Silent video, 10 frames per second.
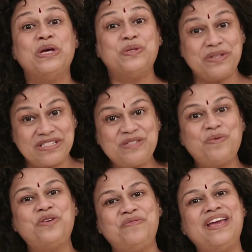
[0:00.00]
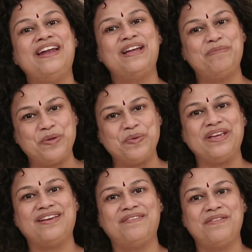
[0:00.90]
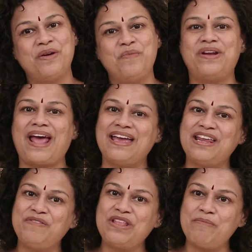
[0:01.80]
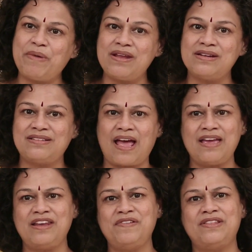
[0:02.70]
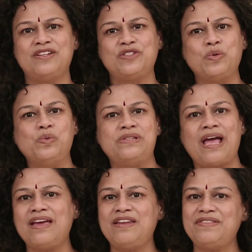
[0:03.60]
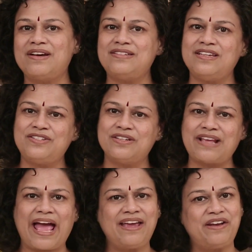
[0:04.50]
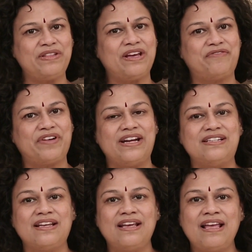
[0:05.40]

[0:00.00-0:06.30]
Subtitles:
So this is what we end up doing. We're angry with our parents, angry with our schools, angry with our teachers, angry with our friends,